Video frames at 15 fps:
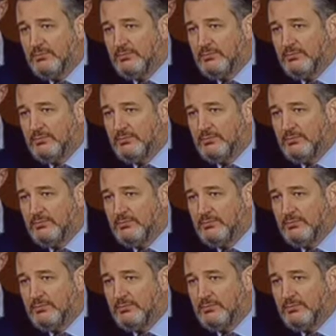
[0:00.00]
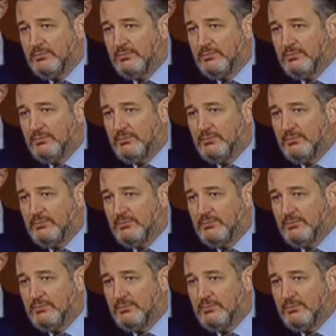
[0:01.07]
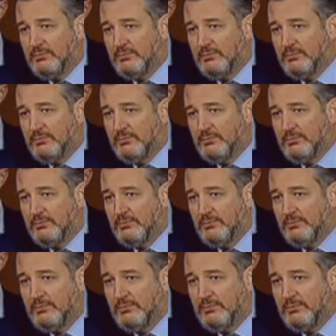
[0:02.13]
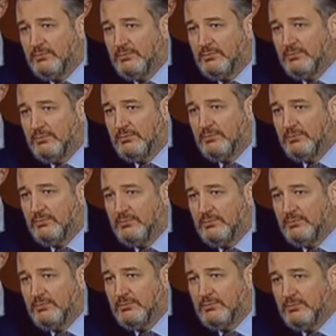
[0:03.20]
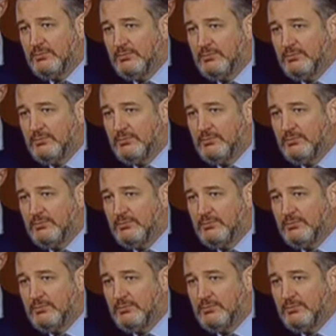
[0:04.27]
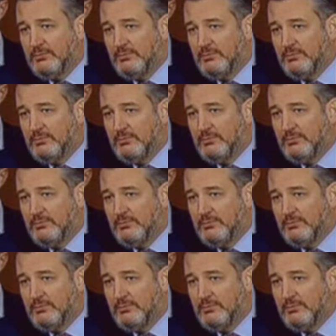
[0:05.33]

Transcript: No words are spoken by the person on screen.